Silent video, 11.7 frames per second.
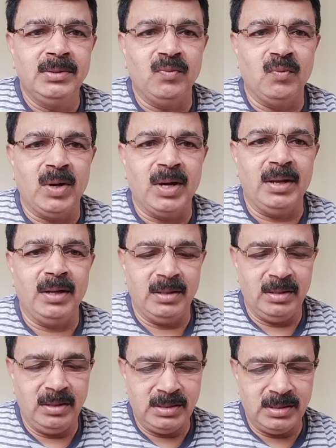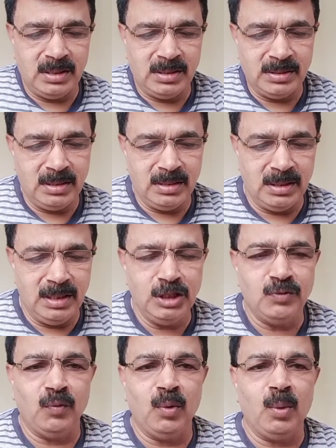Why? In this reason, these
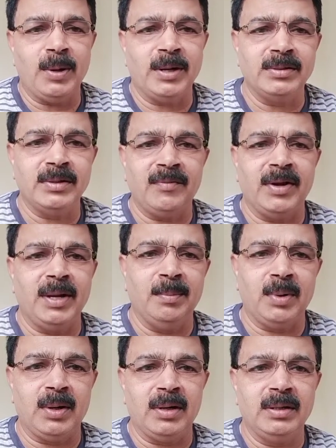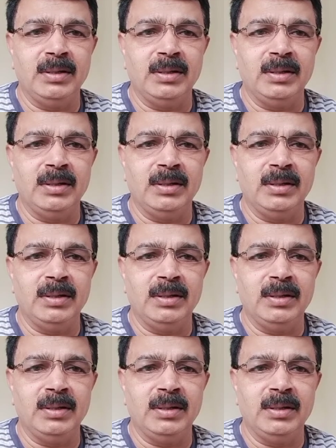4 points are very important.